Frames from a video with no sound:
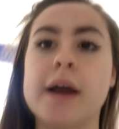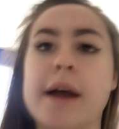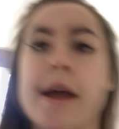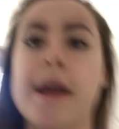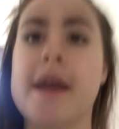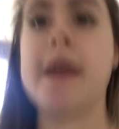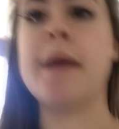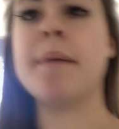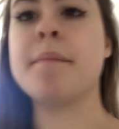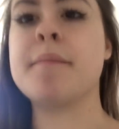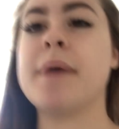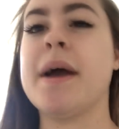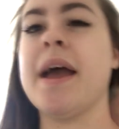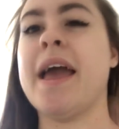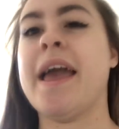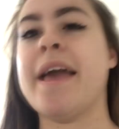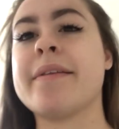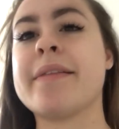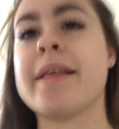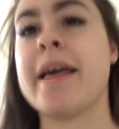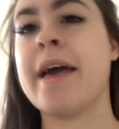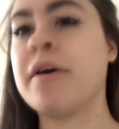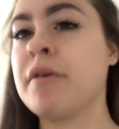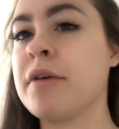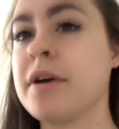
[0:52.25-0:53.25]
but
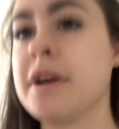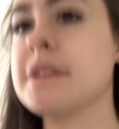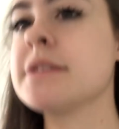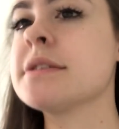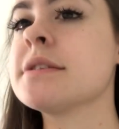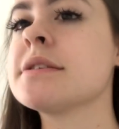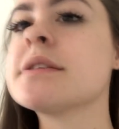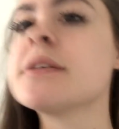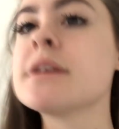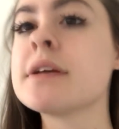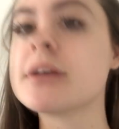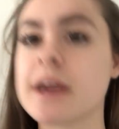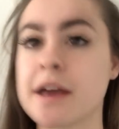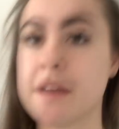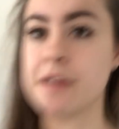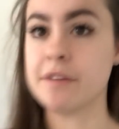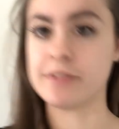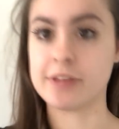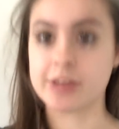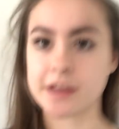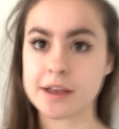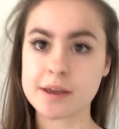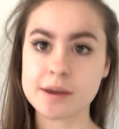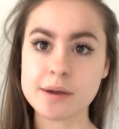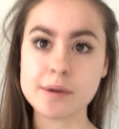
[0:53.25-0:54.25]
Elgin's kind
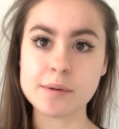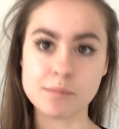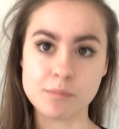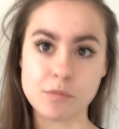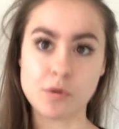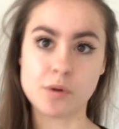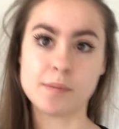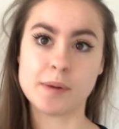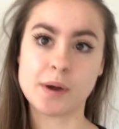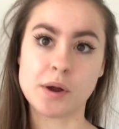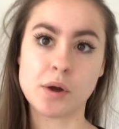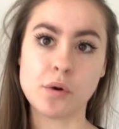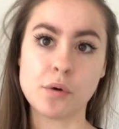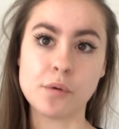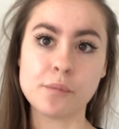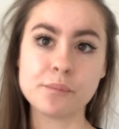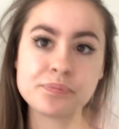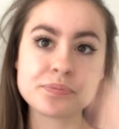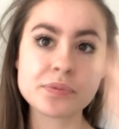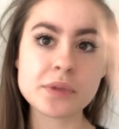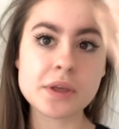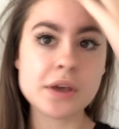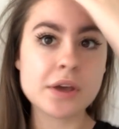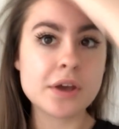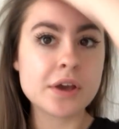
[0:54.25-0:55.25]
of like more my
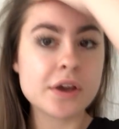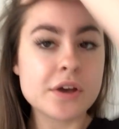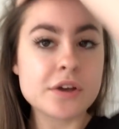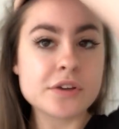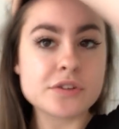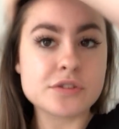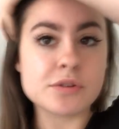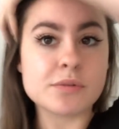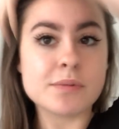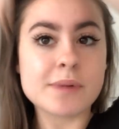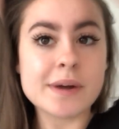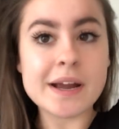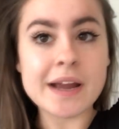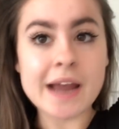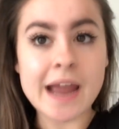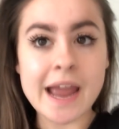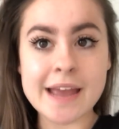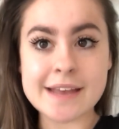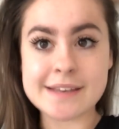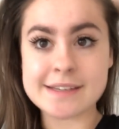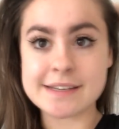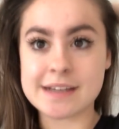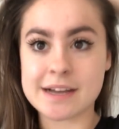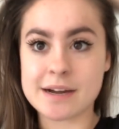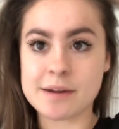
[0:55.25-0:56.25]
home. So we're
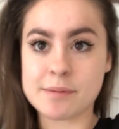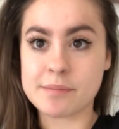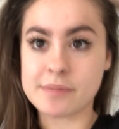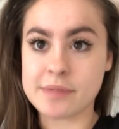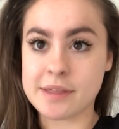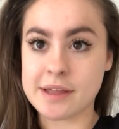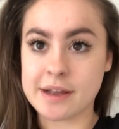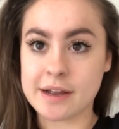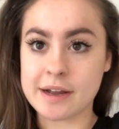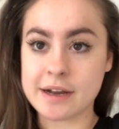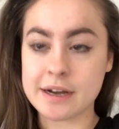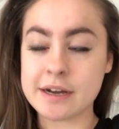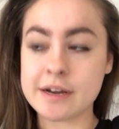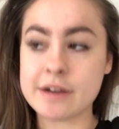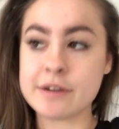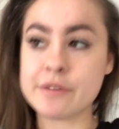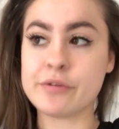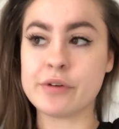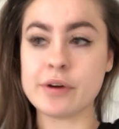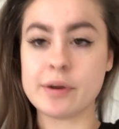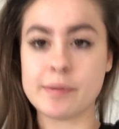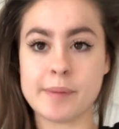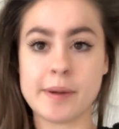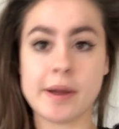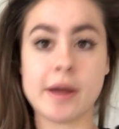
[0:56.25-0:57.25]
heading up there
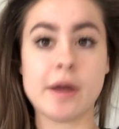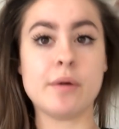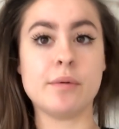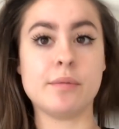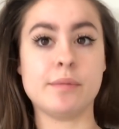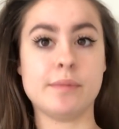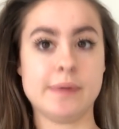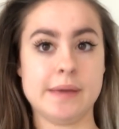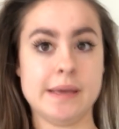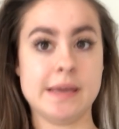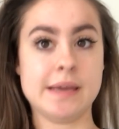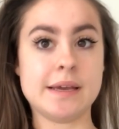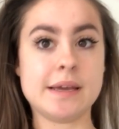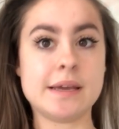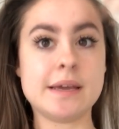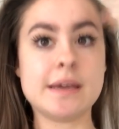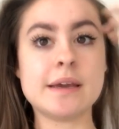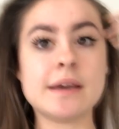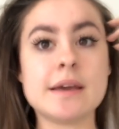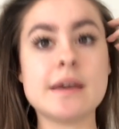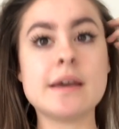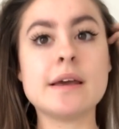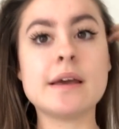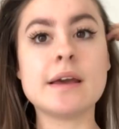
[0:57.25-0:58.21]
for about a week,